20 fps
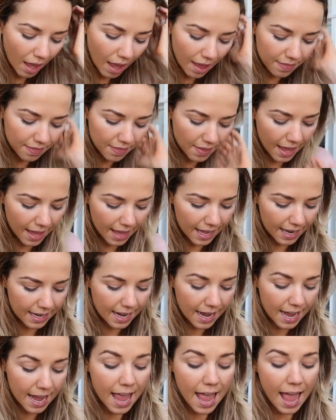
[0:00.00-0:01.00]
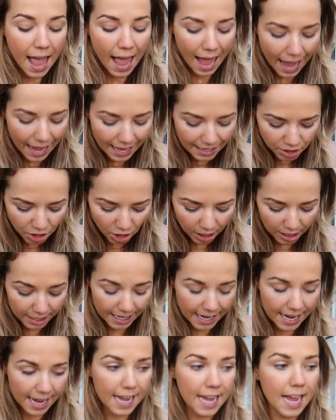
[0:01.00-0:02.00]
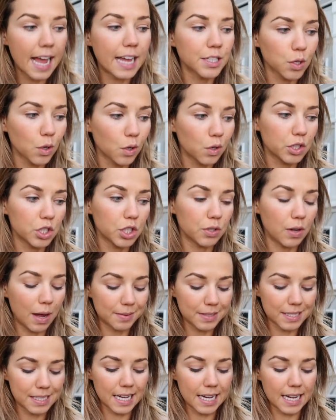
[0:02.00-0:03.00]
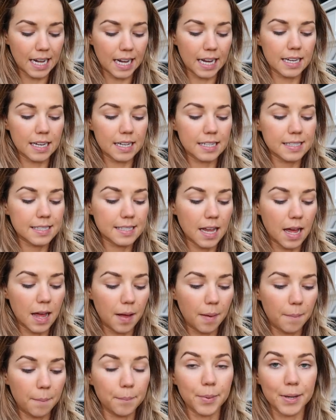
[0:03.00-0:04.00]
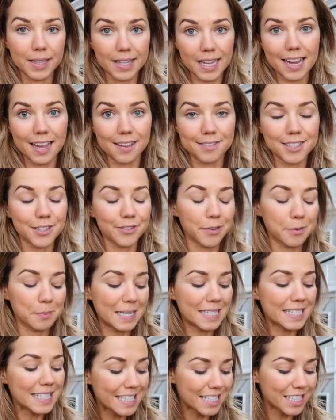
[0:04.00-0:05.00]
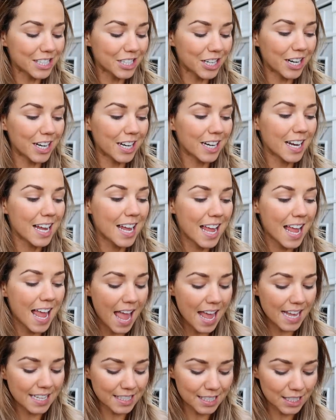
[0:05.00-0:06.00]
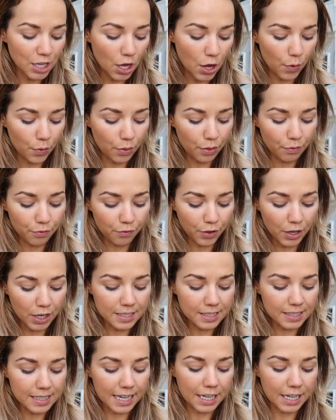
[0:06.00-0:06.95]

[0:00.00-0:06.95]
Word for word: And then at Target, I told you I was getting some birthday gifts for my sister. And so the first,